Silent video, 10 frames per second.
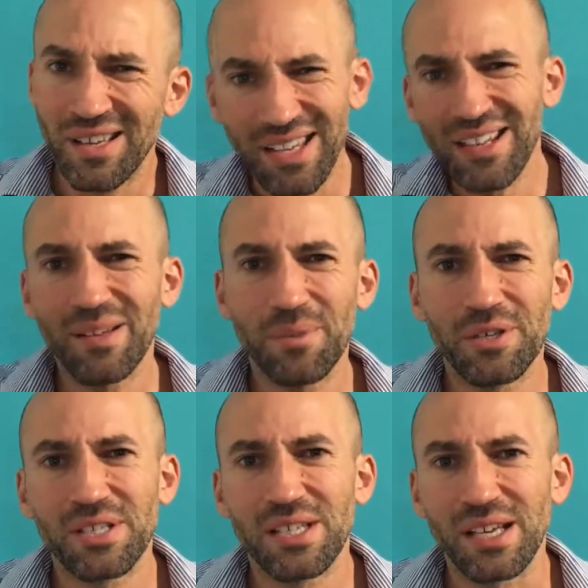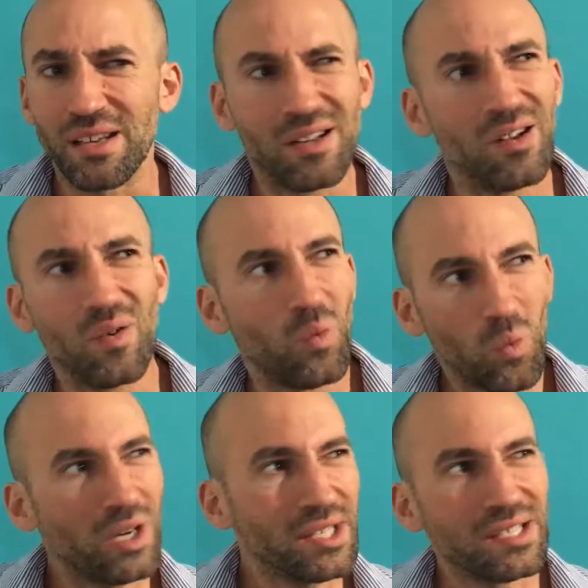Get in that person's head.
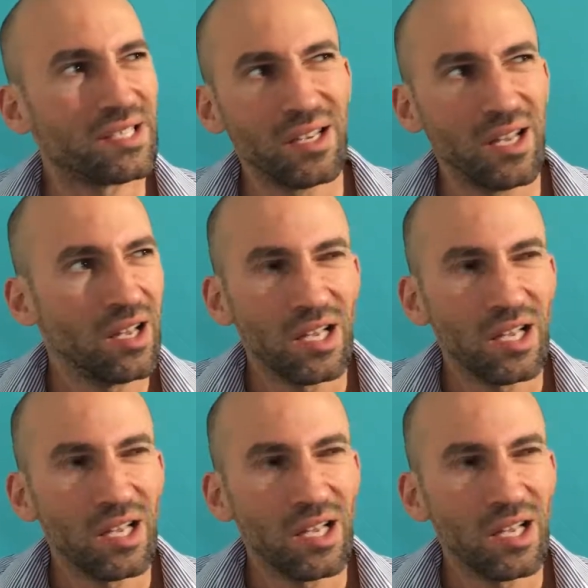What does